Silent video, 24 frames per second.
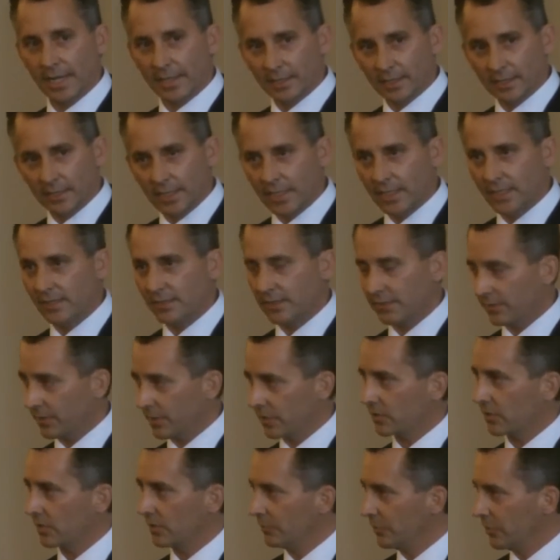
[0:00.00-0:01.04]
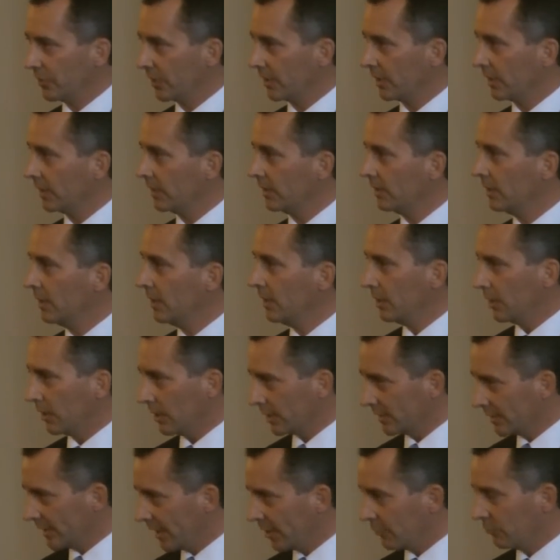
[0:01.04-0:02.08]
and the needs of this community
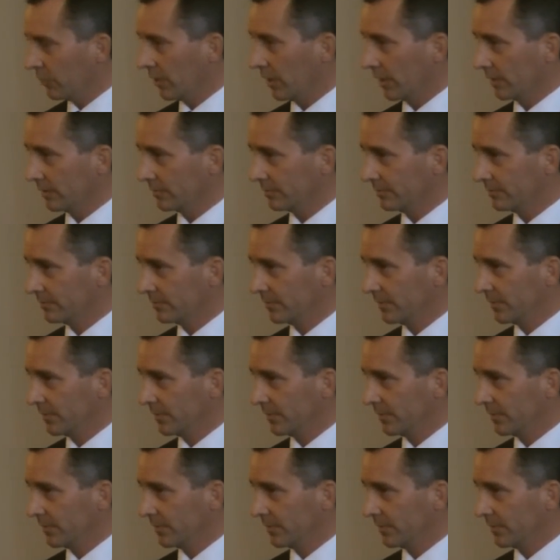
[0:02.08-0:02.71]
on day one.